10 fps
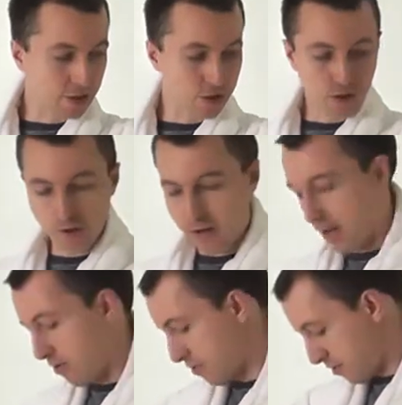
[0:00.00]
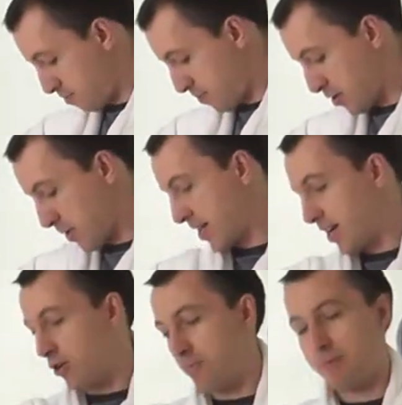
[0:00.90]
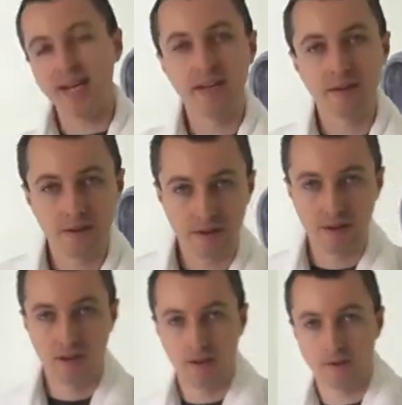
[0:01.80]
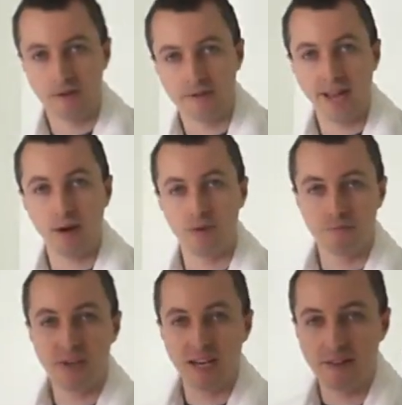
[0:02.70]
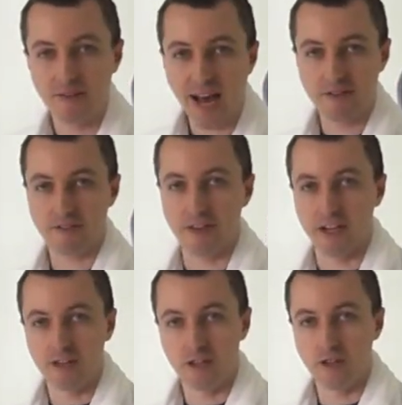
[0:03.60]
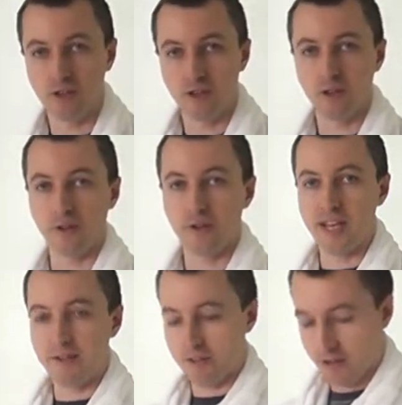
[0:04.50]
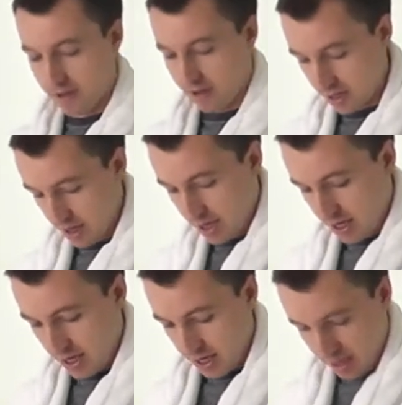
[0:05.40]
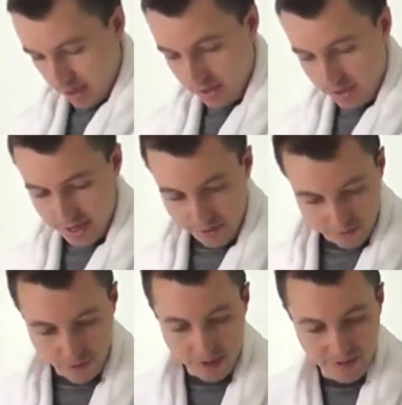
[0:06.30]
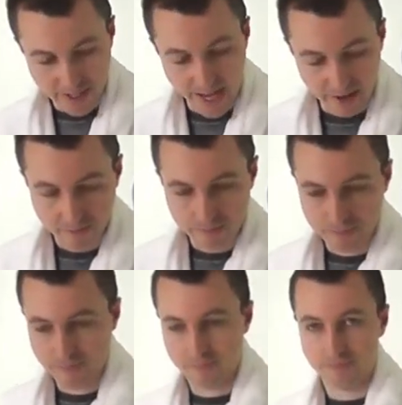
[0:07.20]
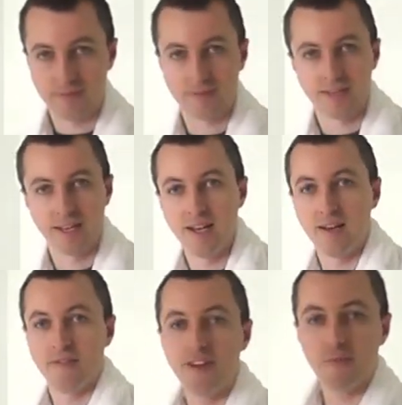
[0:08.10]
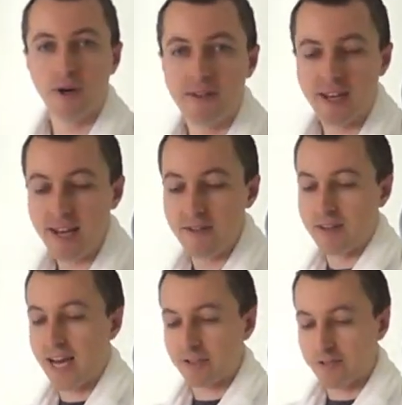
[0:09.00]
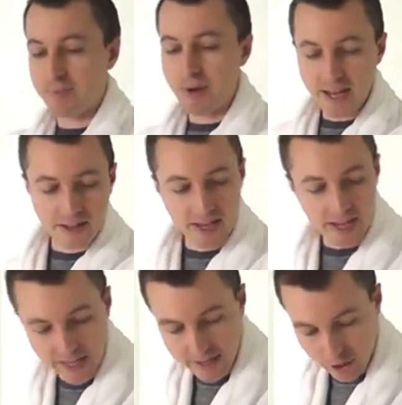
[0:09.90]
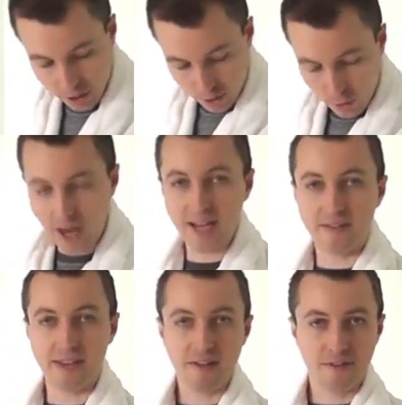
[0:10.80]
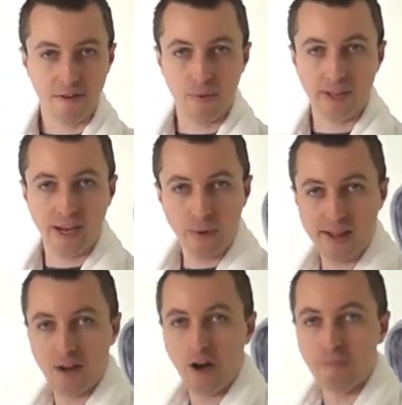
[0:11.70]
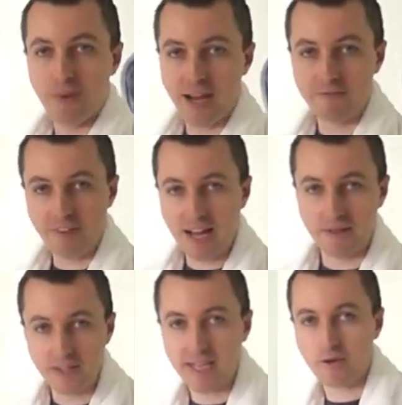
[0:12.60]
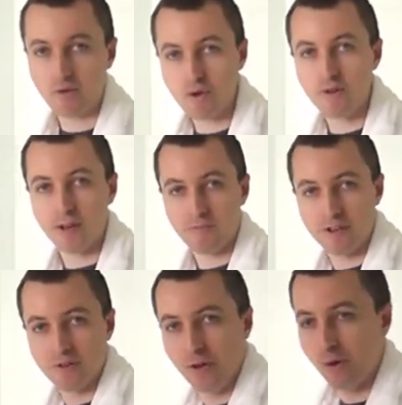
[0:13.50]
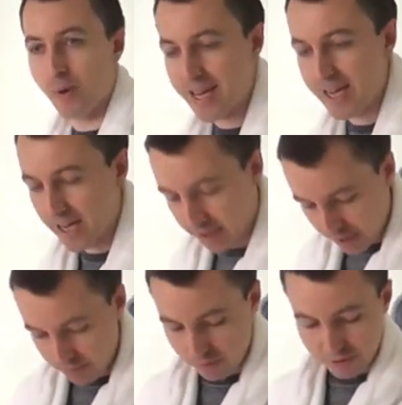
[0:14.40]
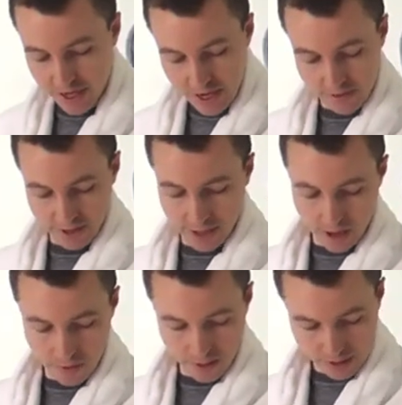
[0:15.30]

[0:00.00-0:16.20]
sure I don't spill any on me because that would be a disaster on this on this dressing gown. This one is actually mine. I acquired this when I went on my fancy cruise up to Norway a couple years ago.